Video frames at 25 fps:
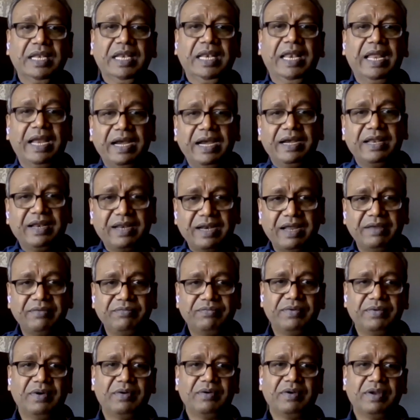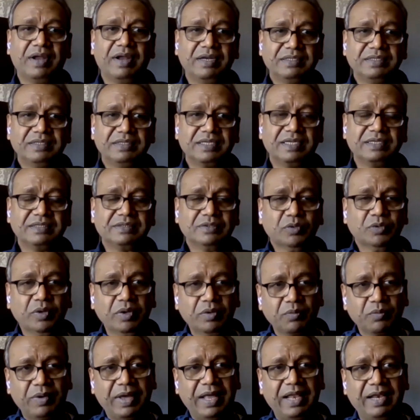Later, I found out said,
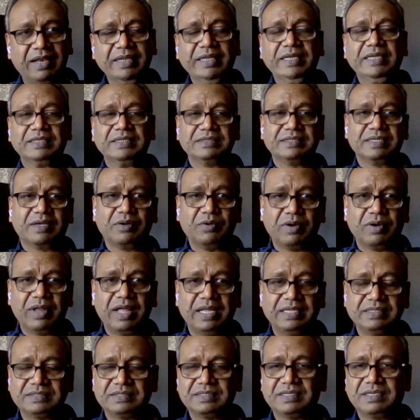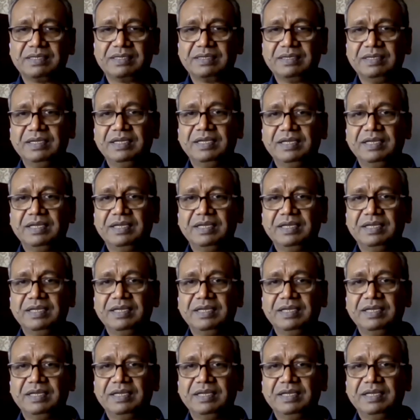doing well is the good answer.